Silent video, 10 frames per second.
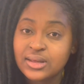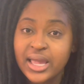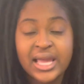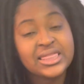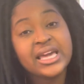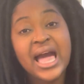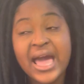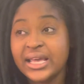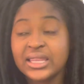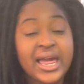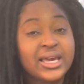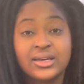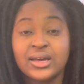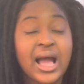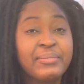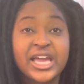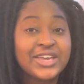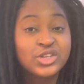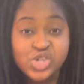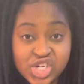And they got it like, I'm not
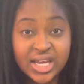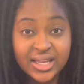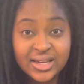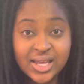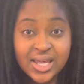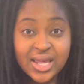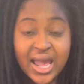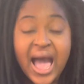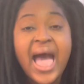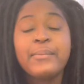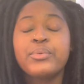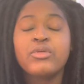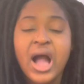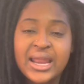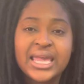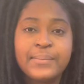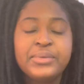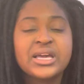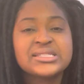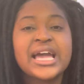giving you shit. I brought him
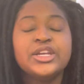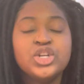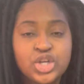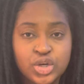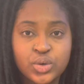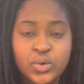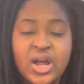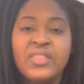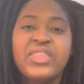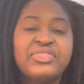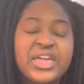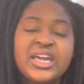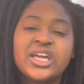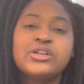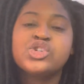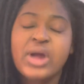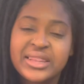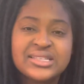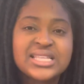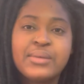because I knew that they couldn't try
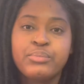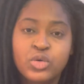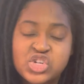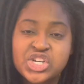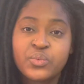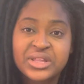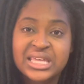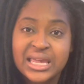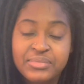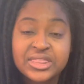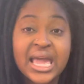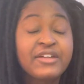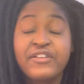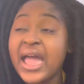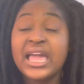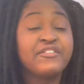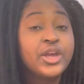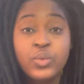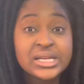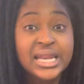the same bullshit with him. That if
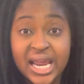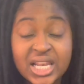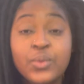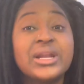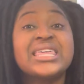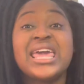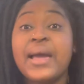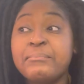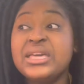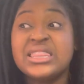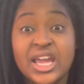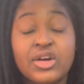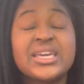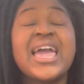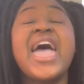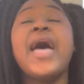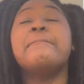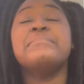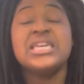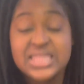he wasn't there, they would have kept me
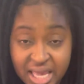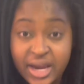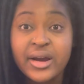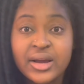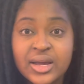there.